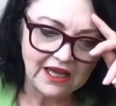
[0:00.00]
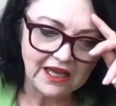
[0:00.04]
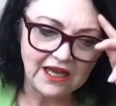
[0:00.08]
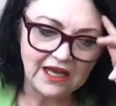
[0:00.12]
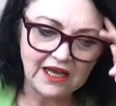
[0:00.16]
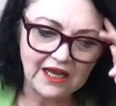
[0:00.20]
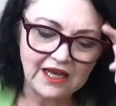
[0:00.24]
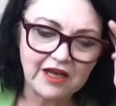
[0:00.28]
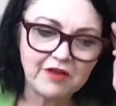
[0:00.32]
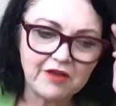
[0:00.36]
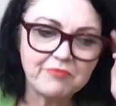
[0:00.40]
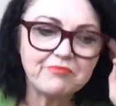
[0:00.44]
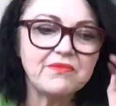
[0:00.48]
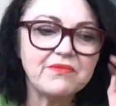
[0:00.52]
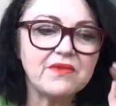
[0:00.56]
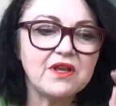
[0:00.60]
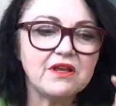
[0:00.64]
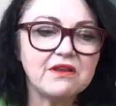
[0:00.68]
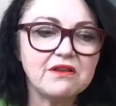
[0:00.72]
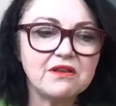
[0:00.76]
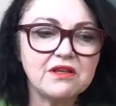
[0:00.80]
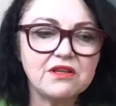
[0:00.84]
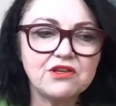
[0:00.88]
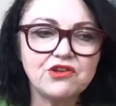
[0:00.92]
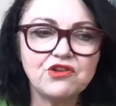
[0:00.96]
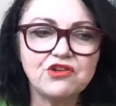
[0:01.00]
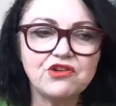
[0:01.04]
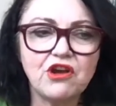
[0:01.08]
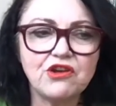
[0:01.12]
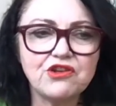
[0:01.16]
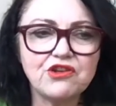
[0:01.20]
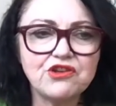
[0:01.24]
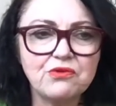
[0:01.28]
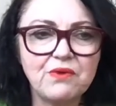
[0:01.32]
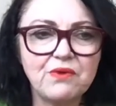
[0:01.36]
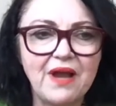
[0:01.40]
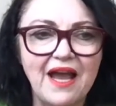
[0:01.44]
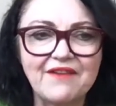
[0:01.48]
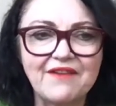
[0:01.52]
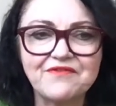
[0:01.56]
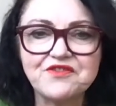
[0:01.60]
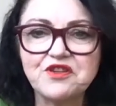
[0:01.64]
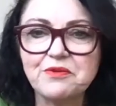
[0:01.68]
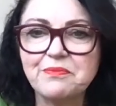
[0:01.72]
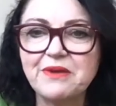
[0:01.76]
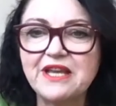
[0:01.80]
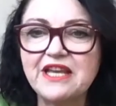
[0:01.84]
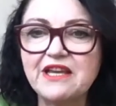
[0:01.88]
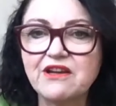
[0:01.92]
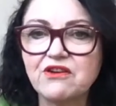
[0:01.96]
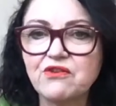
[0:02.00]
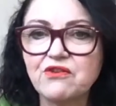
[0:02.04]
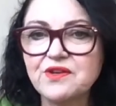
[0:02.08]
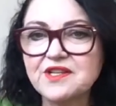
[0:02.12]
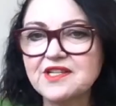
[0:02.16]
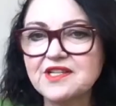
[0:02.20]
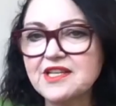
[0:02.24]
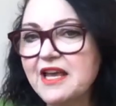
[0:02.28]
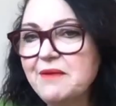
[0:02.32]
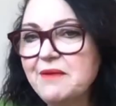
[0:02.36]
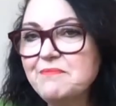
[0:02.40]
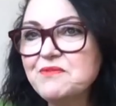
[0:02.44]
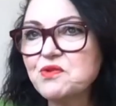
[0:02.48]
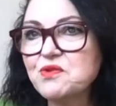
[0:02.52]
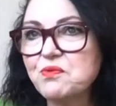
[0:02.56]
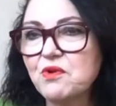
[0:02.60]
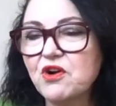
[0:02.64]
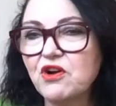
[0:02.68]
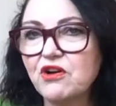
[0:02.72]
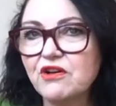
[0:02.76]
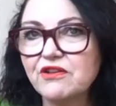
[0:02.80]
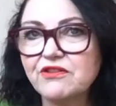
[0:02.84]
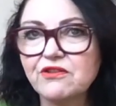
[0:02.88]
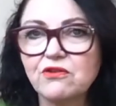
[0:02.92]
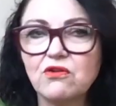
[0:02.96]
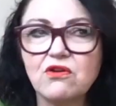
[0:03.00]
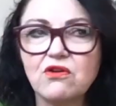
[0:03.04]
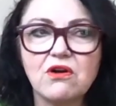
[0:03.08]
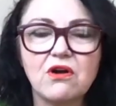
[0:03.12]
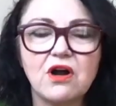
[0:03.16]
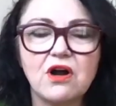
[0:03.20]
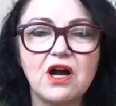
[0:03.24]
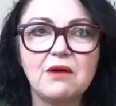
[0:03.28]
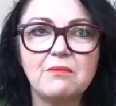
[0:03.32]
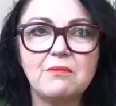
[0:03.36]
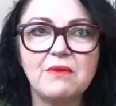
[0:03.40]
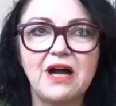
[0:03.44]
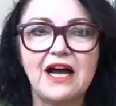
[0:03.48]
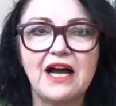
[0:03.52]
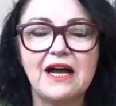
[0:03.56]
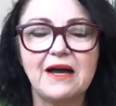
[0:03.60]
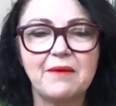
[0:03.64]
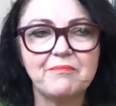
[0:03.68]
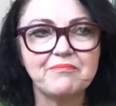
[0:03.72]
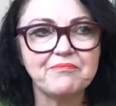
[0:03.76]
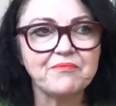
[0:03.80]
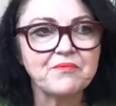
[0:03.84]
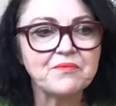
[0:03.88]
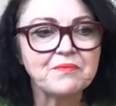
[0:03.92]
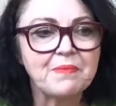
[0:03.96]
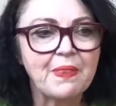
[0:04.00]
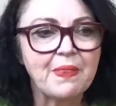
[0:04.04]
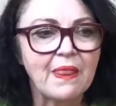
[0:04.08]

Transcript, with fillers: um, you know, you have to be a Chris Hemsworth or um,